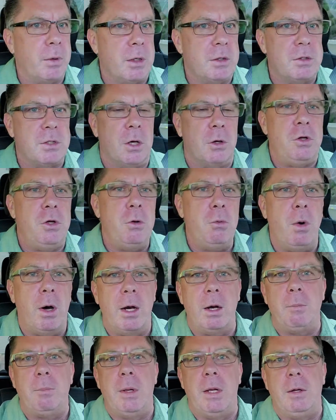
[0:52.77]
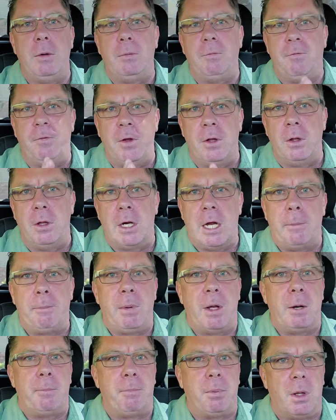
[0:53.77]
So you want to be filling up
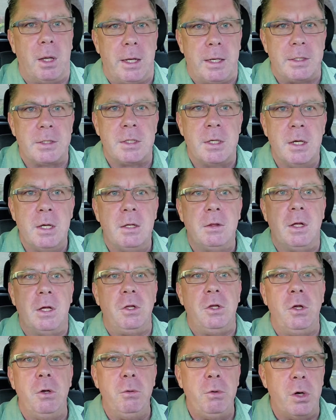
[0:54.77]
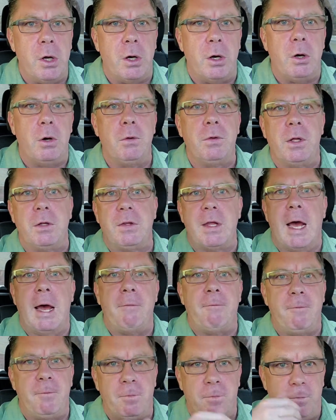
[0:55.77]
at a place that you know
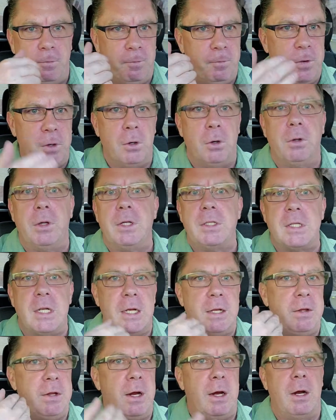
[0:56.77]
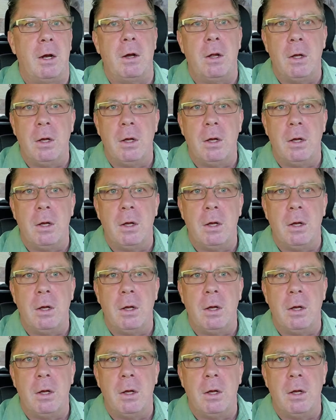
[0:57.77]
that fuel is in there